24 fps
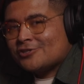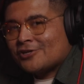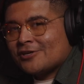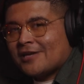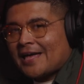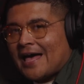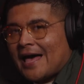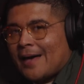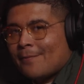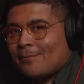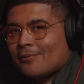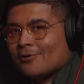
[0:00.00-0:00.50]

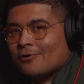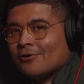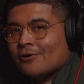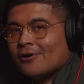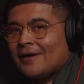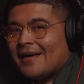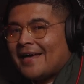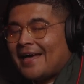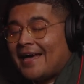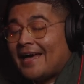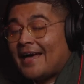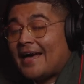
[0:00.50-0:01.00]
Captial,
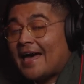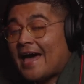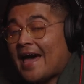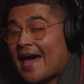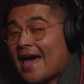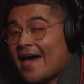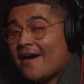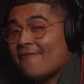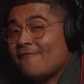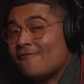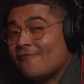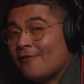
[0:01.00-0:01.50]
a
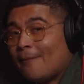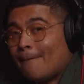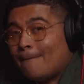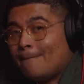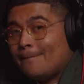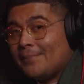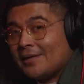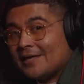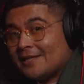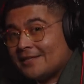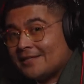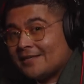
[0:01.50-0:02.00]
$500
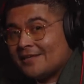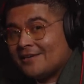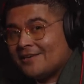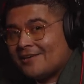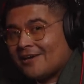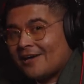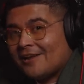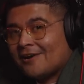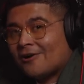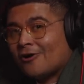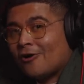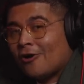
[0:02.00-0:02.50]
million
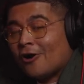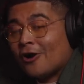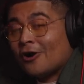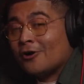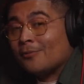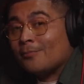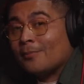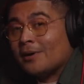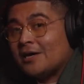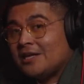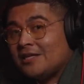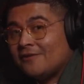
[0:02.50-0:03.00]
hard
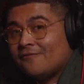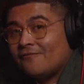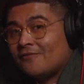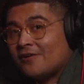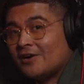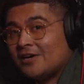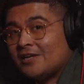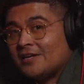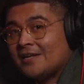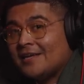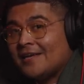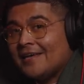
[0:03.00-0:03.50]
money
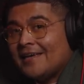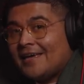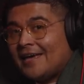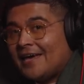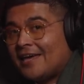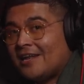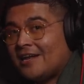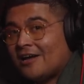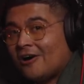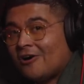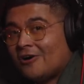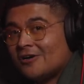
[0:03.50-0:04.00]
fund
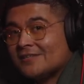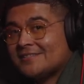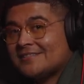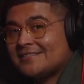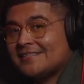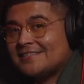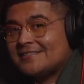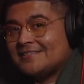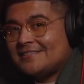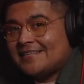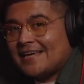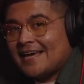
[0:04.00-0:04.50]
in
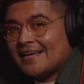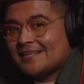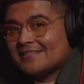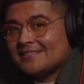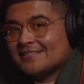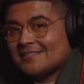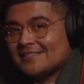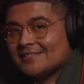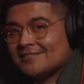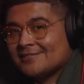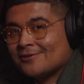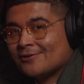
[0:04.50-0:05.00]
Austin,
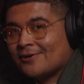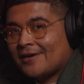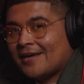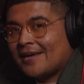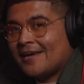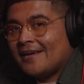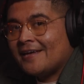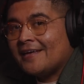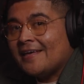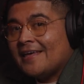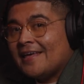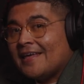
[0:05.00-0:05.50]
Texas,
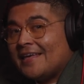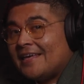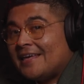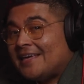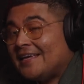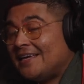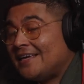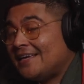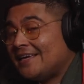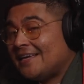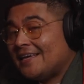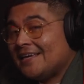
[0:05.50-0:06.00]
okay?
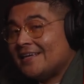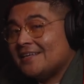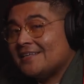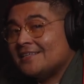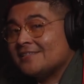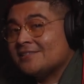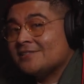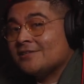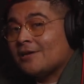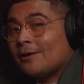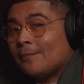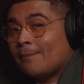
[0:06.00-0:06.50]
He
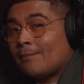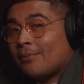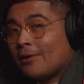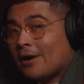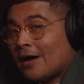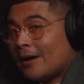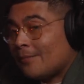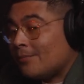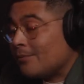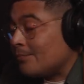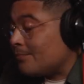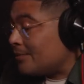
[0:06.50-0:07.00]
is
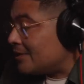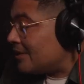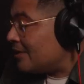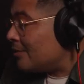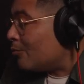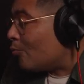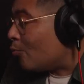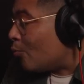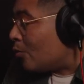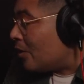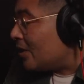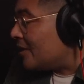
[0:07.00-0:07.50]
probably
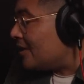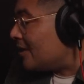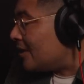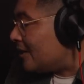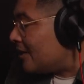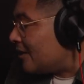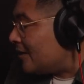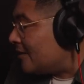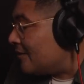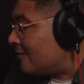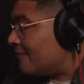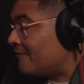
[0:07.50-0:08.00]
one
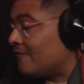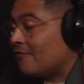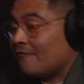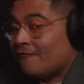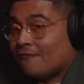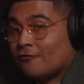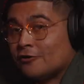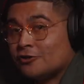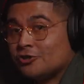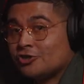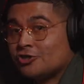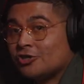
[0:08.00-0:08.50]
of,
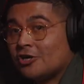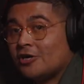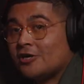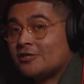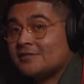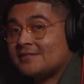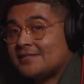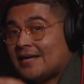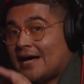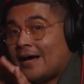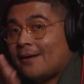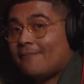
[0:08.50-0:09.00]
for sure,
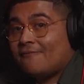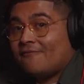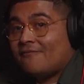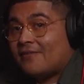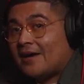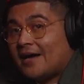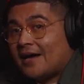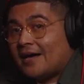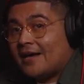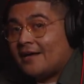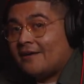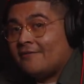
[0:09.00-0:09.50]
top
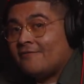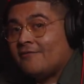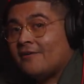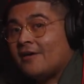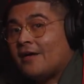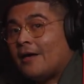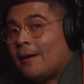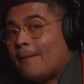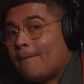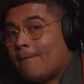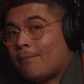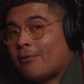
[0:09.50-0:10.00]
5
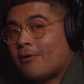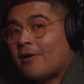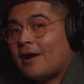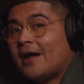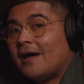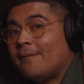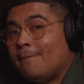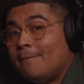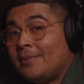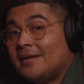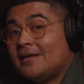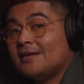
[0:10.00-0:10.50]

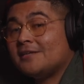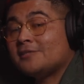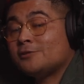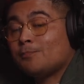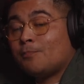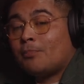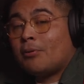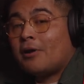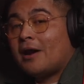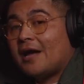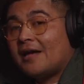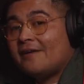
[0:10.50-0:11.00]
biggest
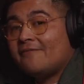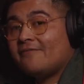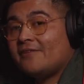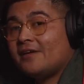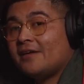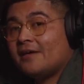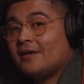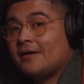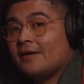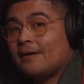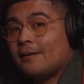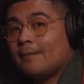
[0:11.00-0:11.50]

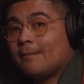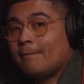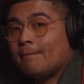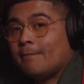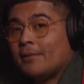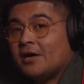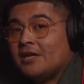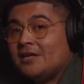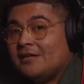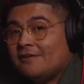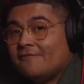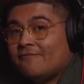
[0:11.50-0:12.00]
private
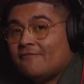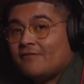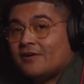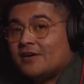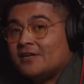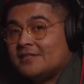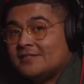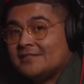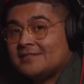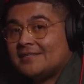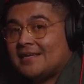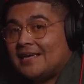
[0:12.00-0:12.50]
money
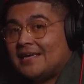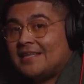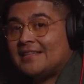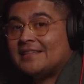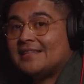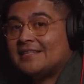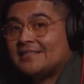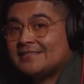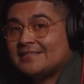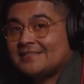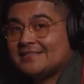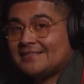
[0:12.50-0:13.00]
funds in
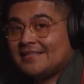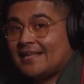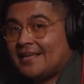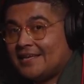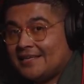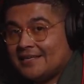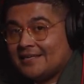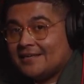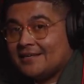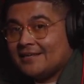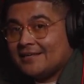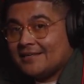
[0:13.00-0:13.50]
the
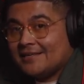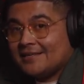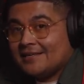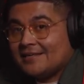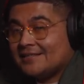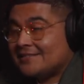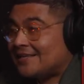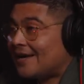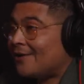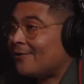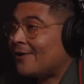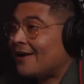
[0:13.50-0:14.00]
state.
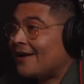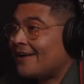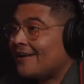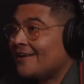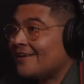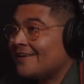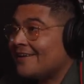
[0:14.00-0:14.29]
Is that right?